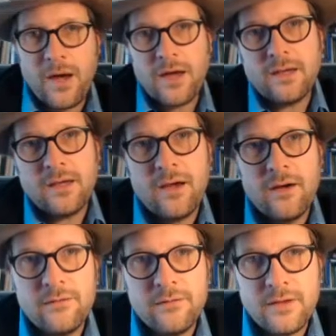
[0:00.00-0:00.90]
the body
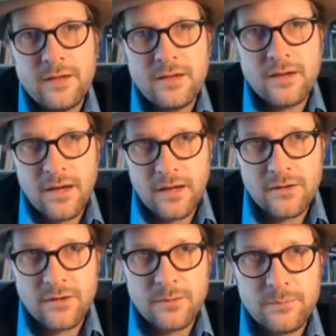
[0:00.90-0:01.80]
of the
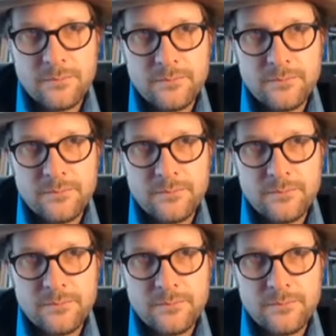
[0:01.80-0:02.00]
echinoderm.